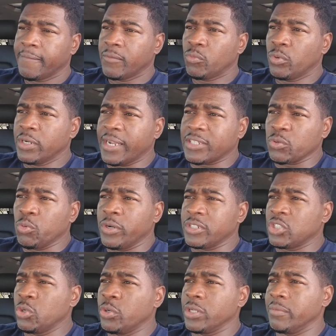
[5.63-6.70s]
We're not the
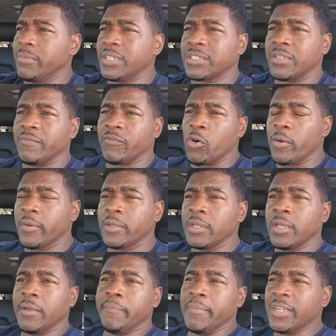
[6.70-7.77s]
ones doing the misinforming.
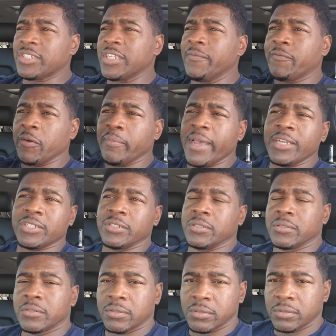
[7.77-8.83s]
Misinformation.
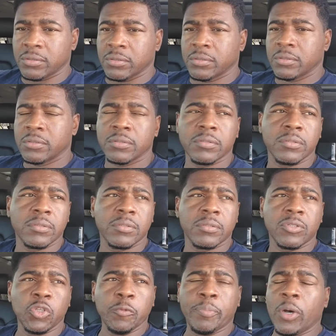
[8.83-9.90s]

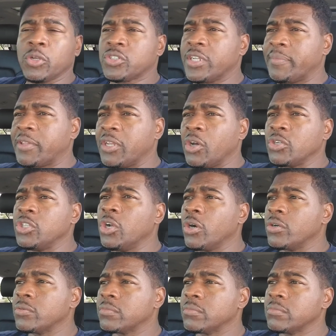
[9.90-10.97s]
You post something on
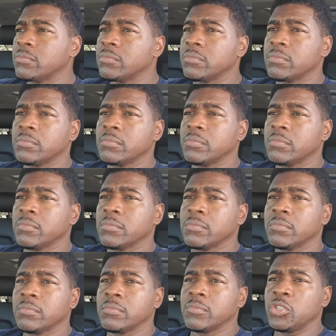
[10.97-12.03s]
your
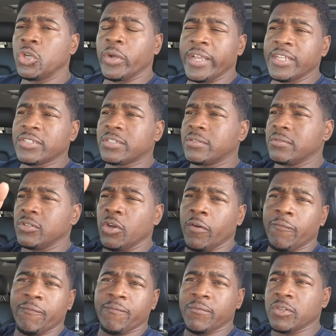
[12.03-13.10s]
your
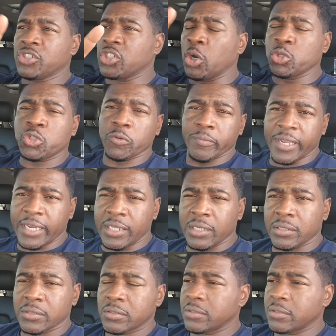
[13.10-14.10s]
your social media